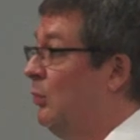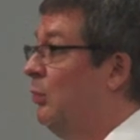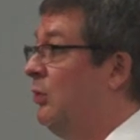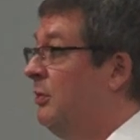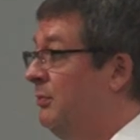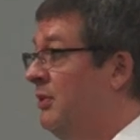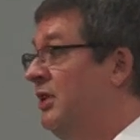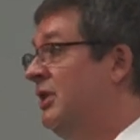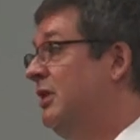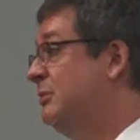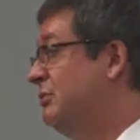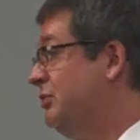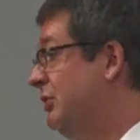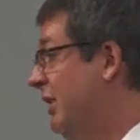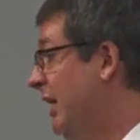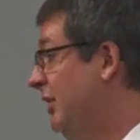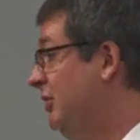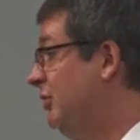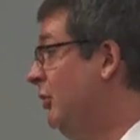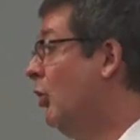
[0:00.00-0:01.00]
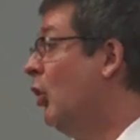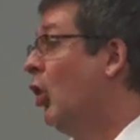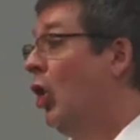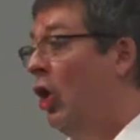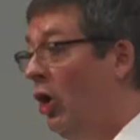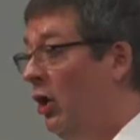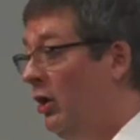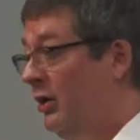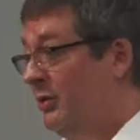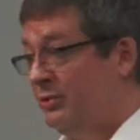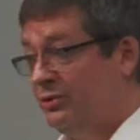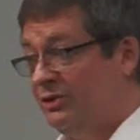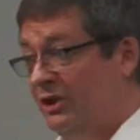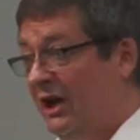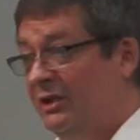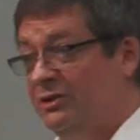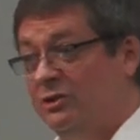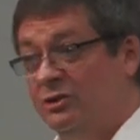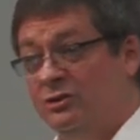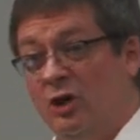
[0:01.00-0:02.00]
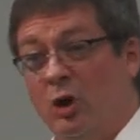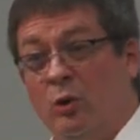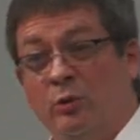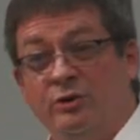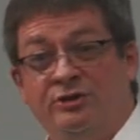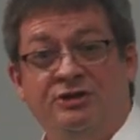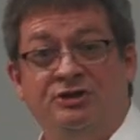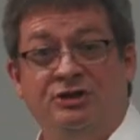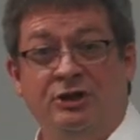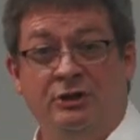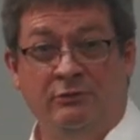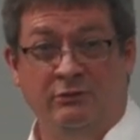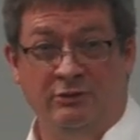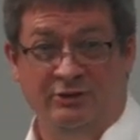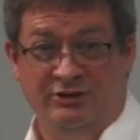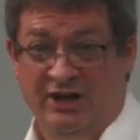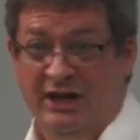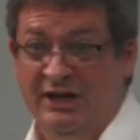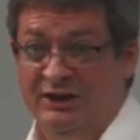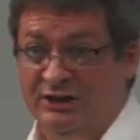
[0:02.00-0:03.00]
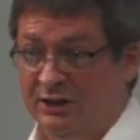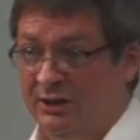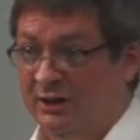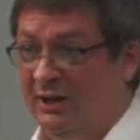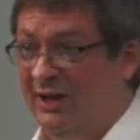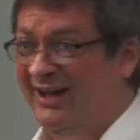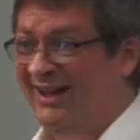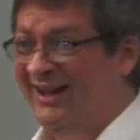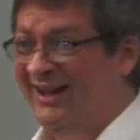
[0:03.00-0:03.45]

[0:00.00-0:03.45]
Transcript: It wouldn't be an abstraction at all. An abstraction is always a generalization,